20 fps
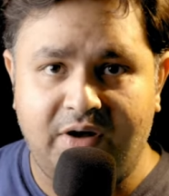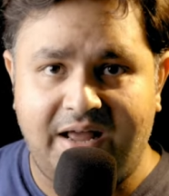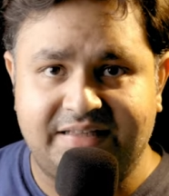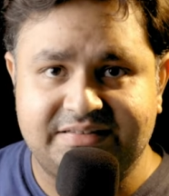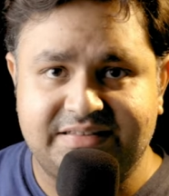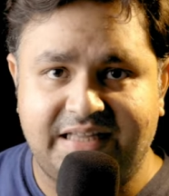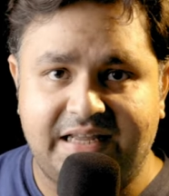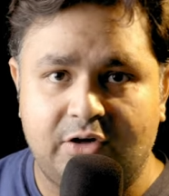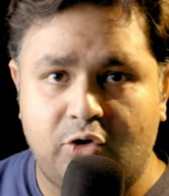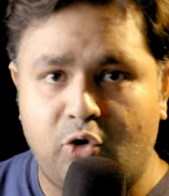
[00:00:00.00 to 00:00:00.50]

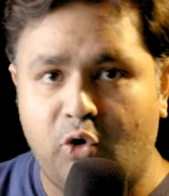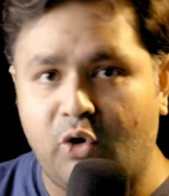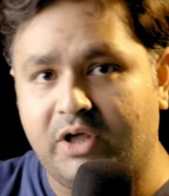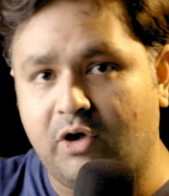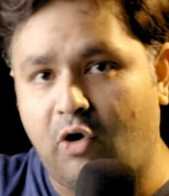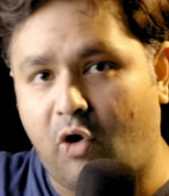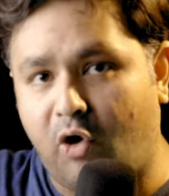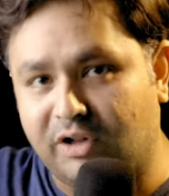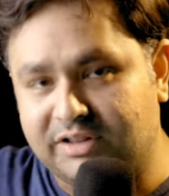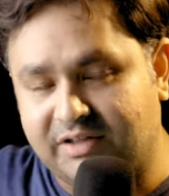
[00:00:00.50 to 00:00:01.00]
and then
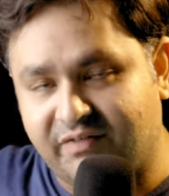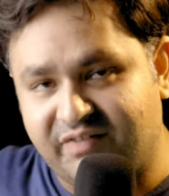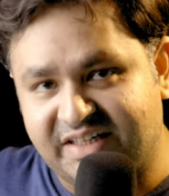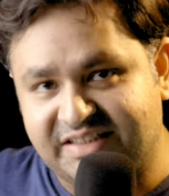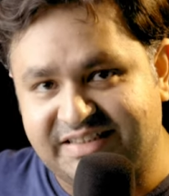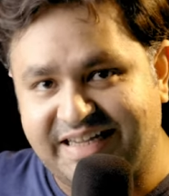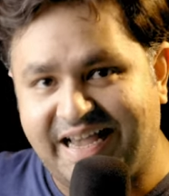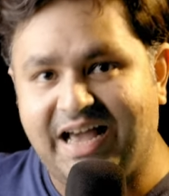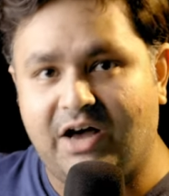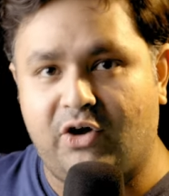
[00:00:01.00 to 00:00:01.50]
going all the way
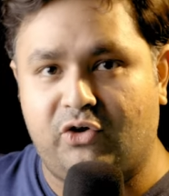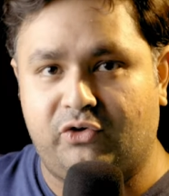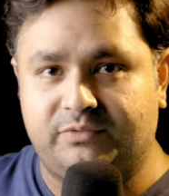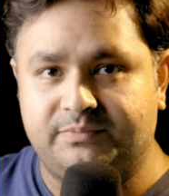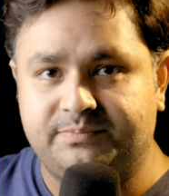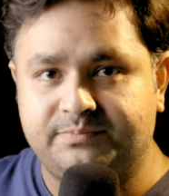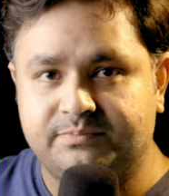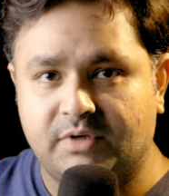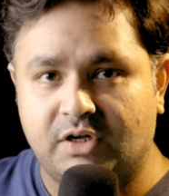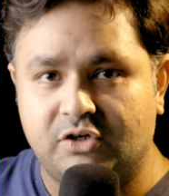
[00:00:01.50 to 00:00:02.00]

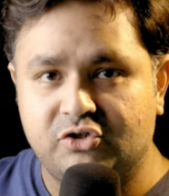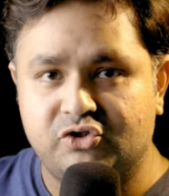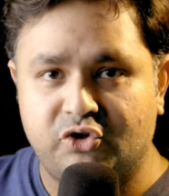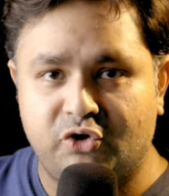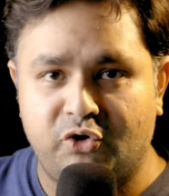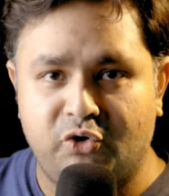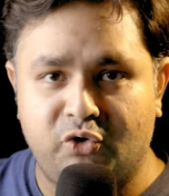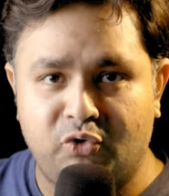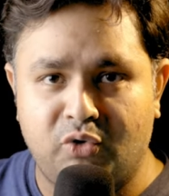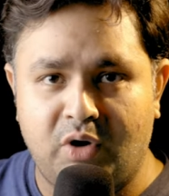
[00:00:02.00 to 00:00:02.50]
down
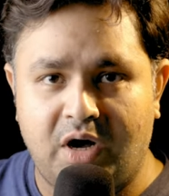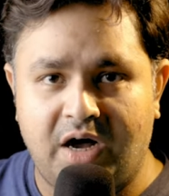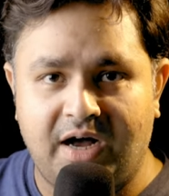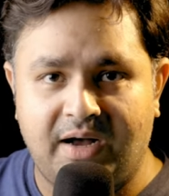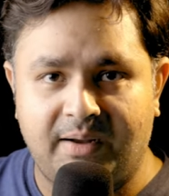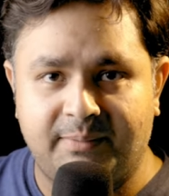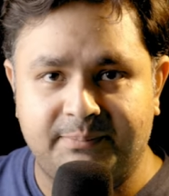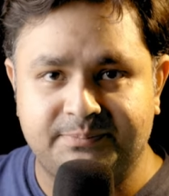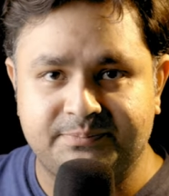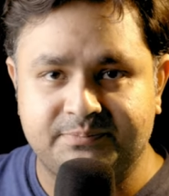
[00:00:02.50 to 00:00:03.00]
to
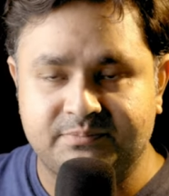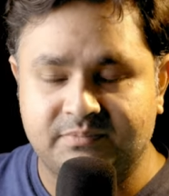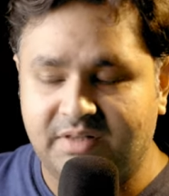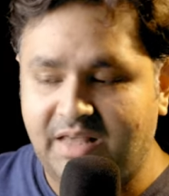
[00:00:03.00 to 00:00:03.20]
um,